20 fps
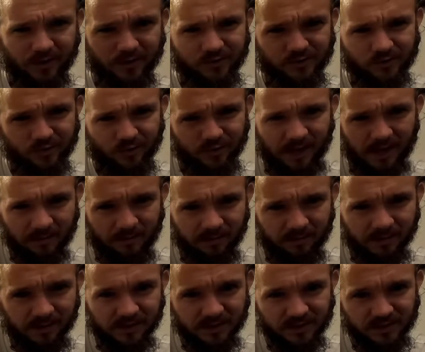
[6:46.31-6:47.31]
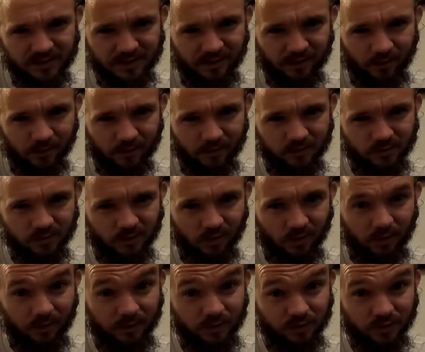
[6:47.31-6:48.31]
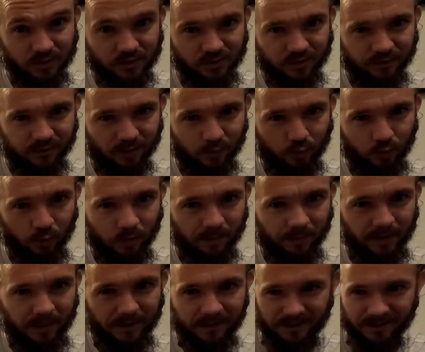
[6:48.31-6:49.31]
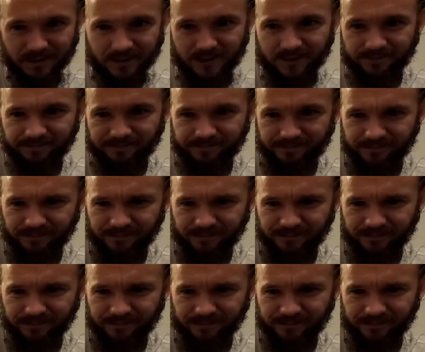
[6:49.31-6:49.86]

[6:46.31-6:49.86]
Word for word: So yeah, maybe this is the orange origins of the lower bitterness